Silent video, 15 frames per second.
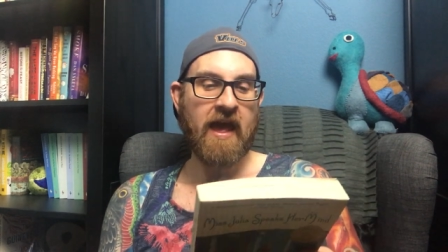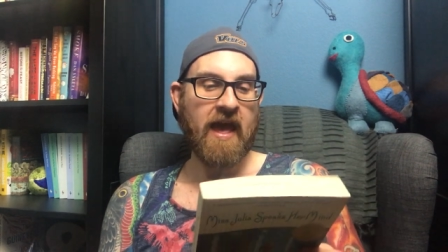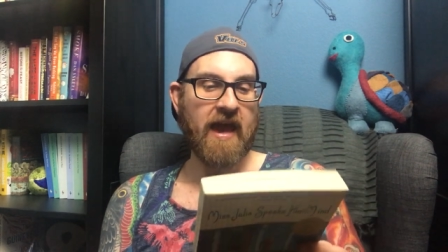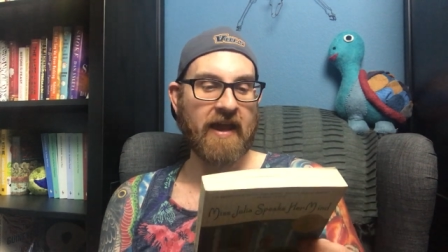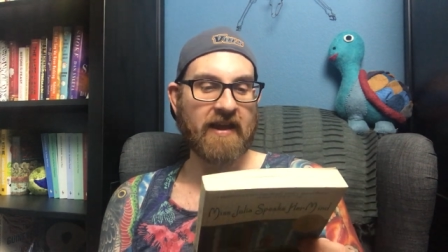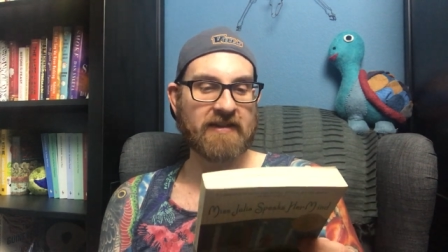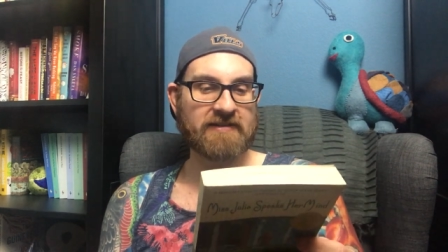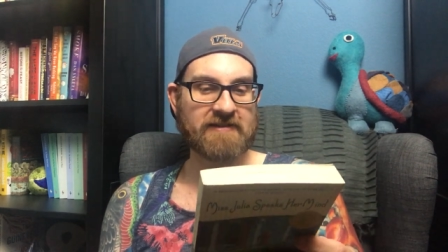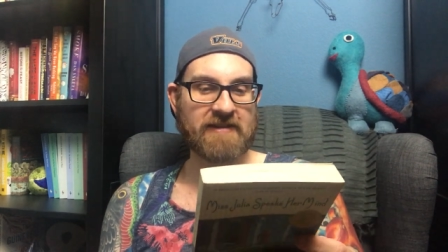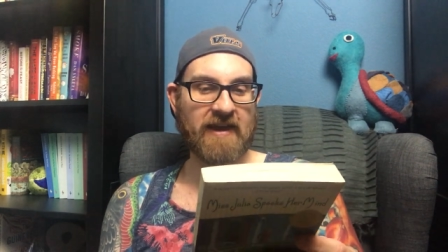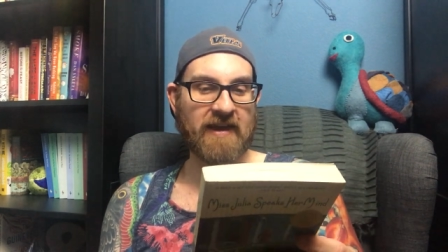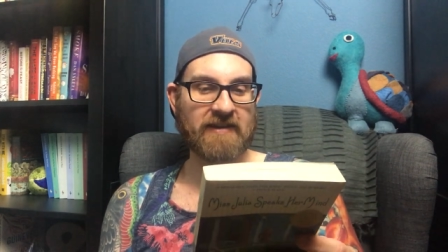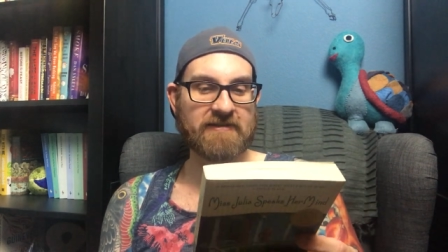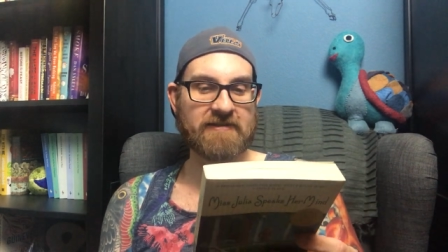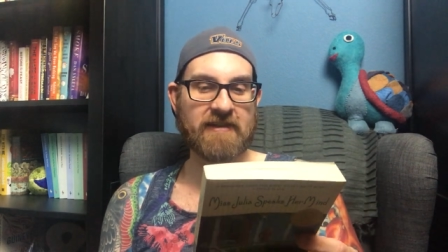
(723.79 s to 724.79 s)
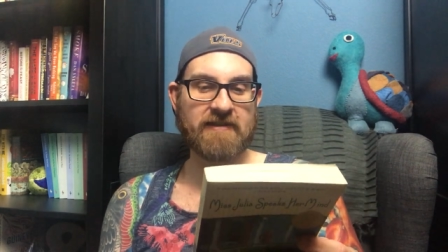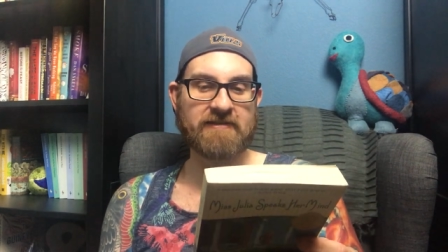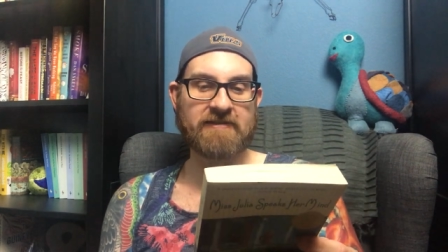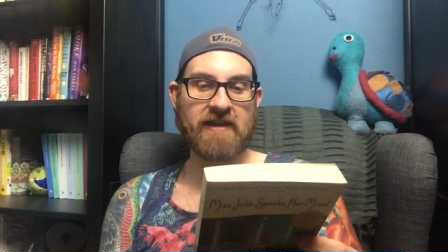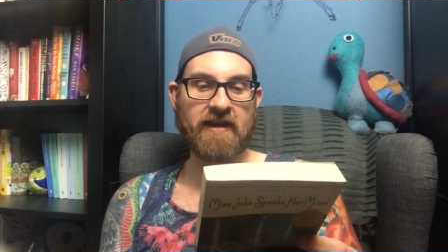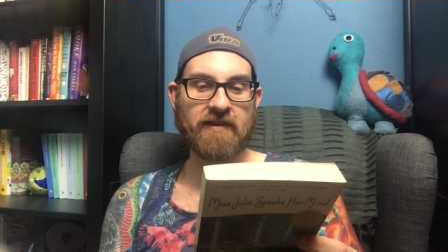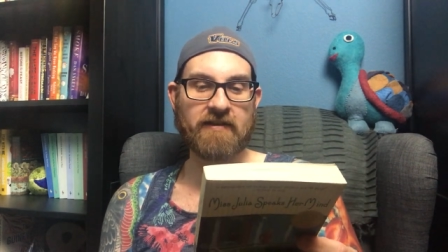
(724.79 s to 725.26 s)
and it says,
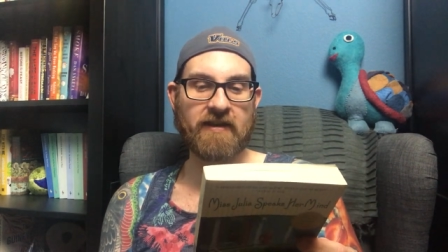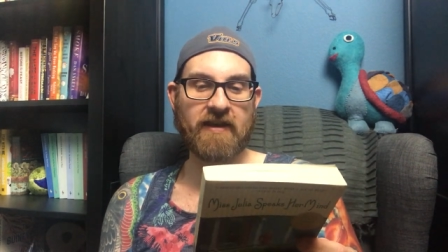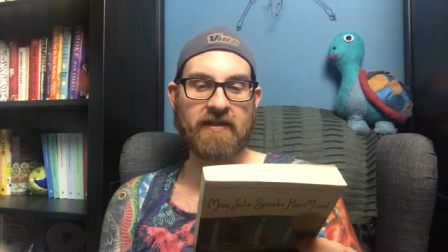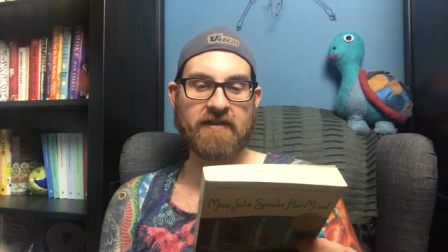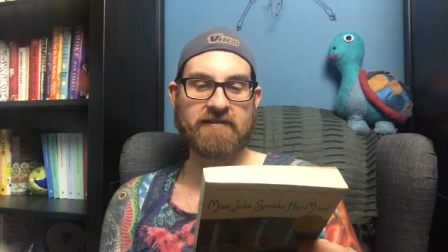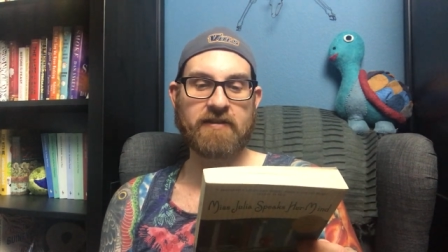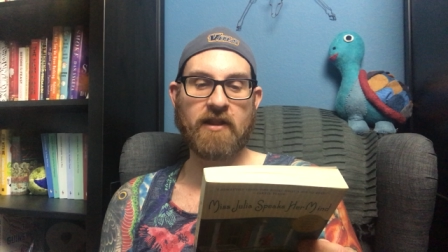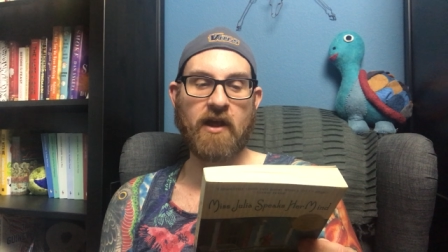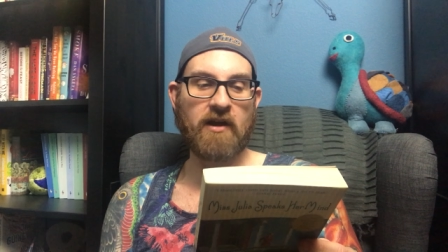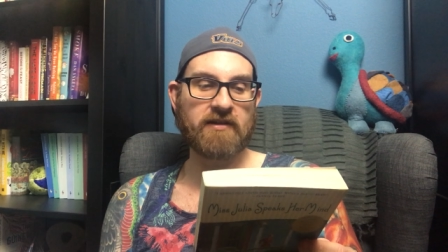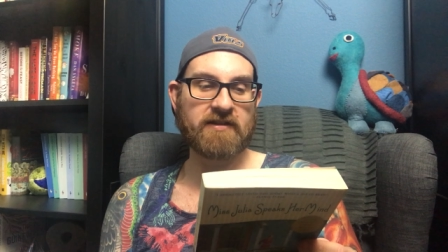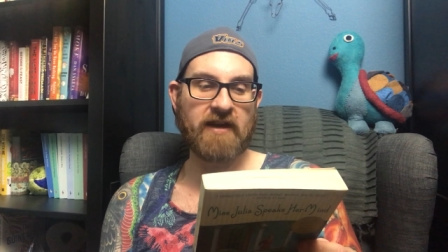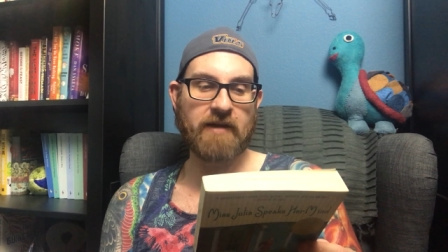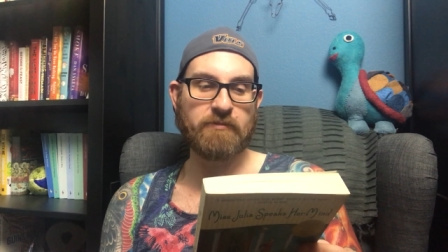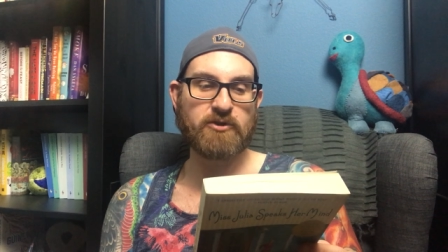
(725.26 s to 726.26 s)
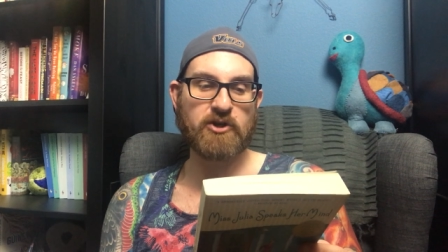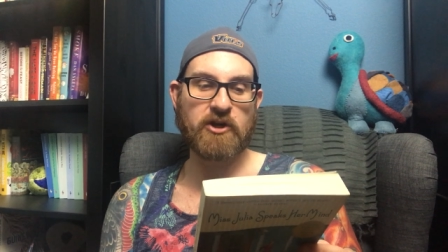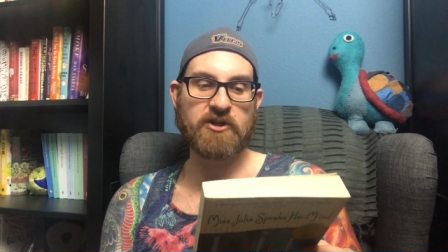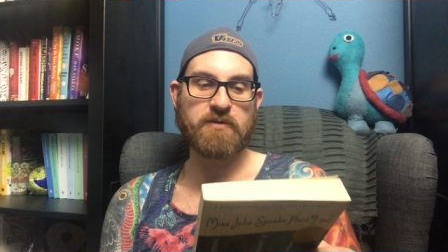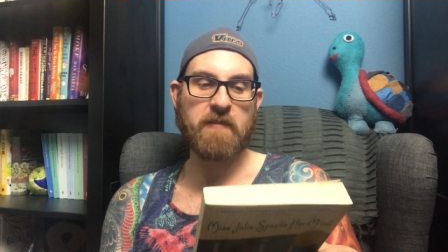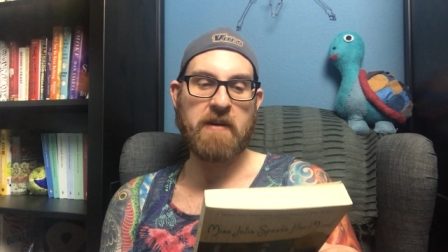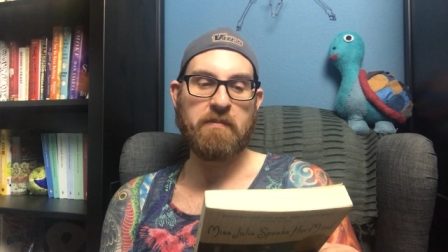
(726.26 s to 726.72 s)
suddenly this longtime
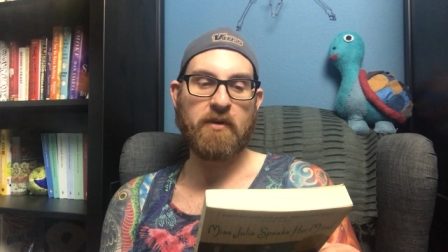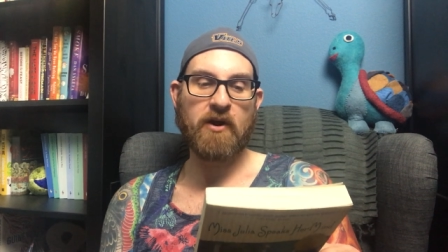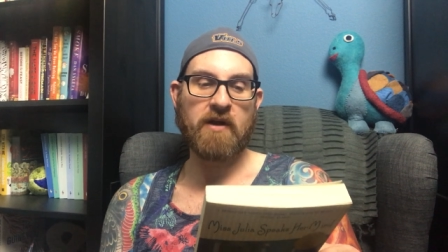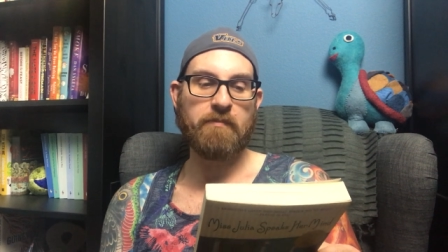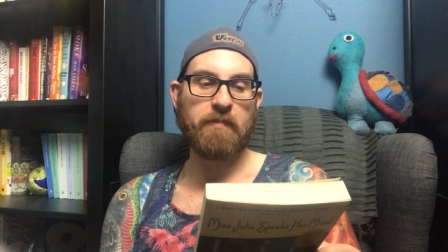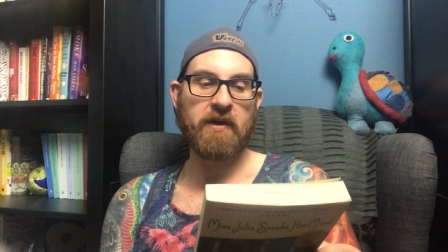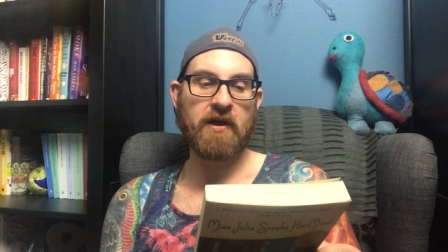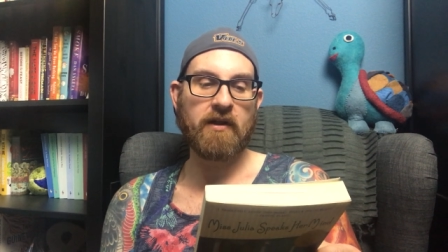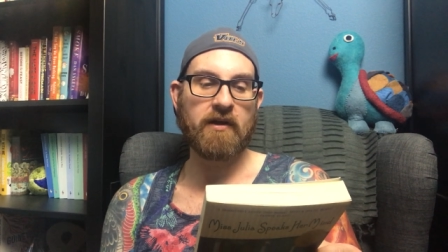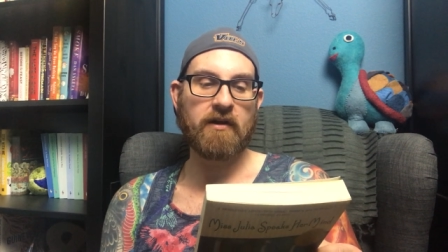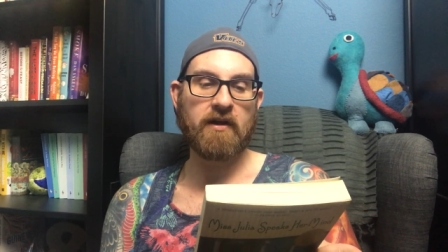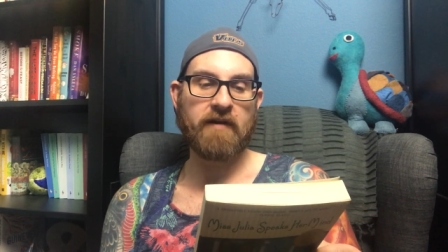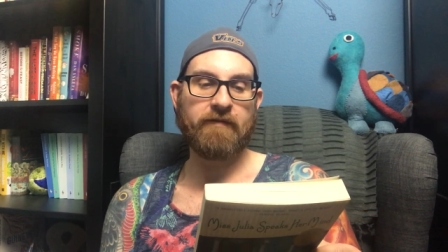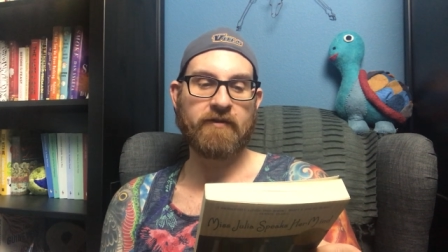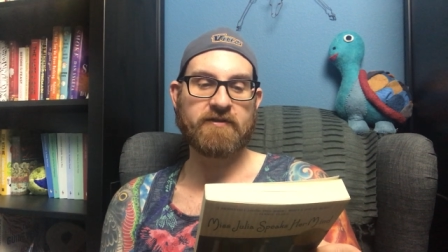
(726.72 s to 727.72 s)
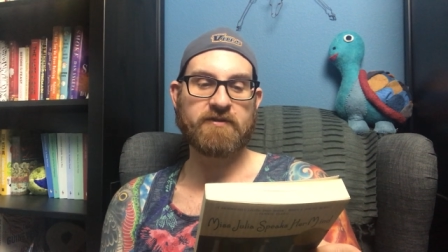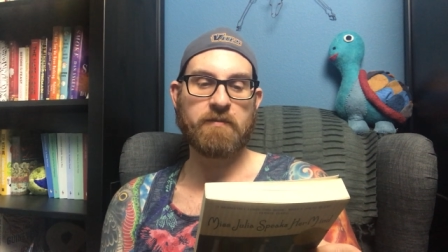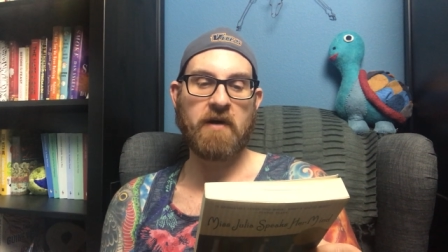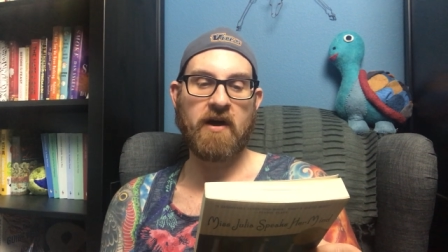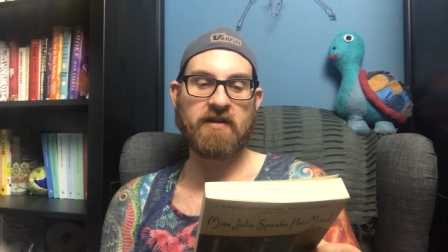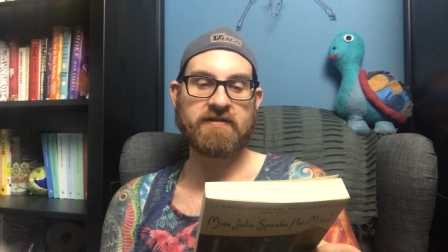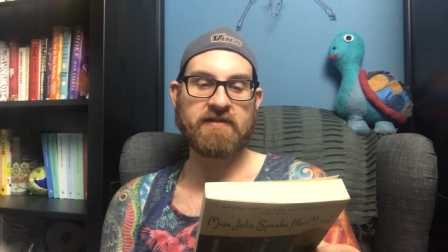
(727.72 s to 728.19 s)
church member and pillar of her
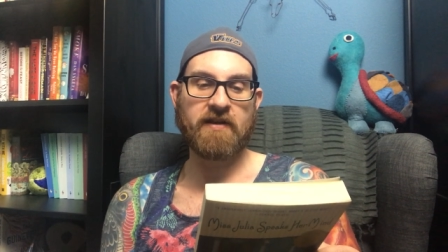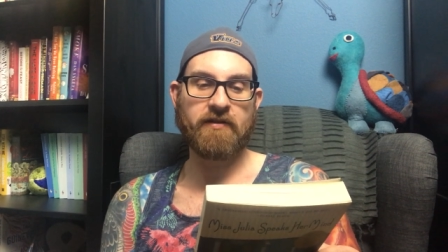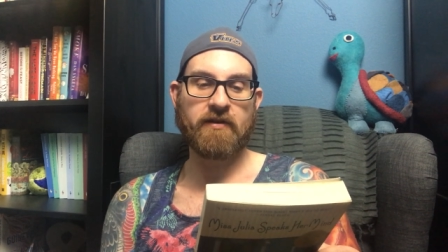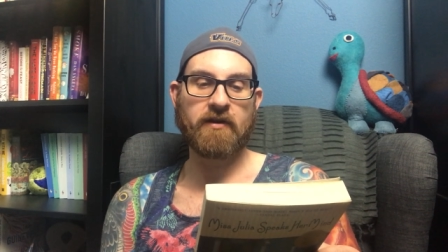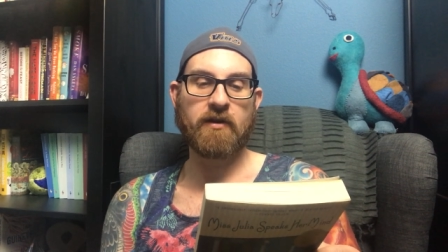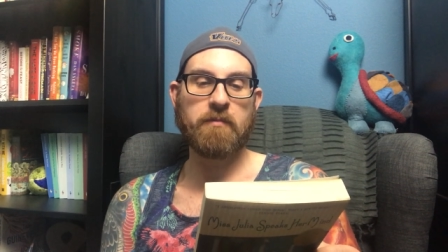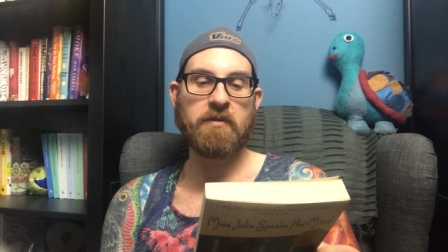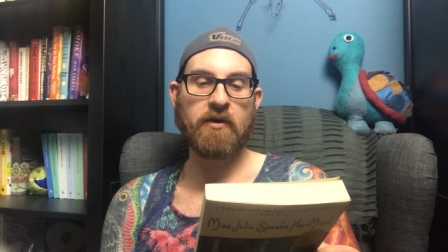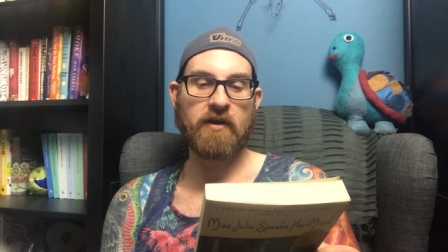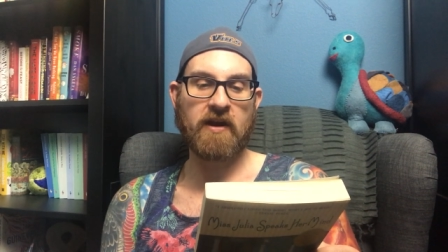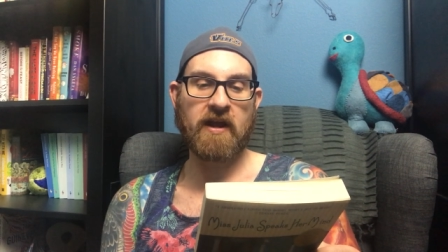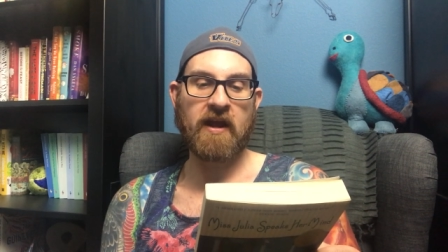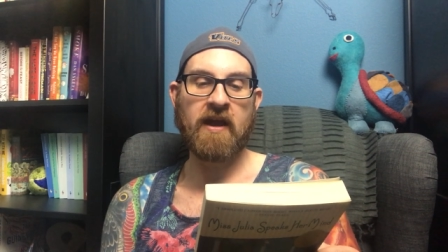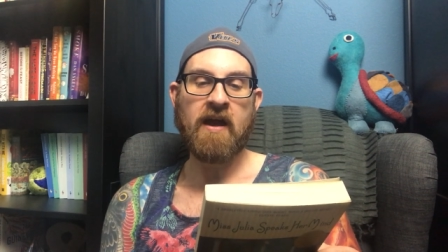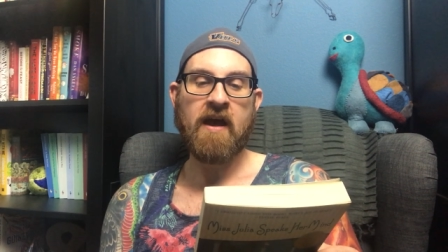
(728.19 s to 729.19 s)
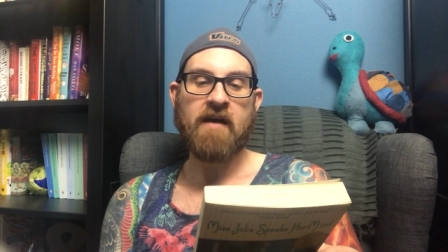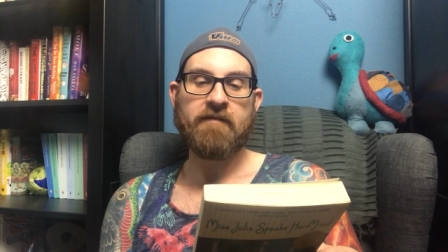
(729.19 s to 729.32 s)
small Southern community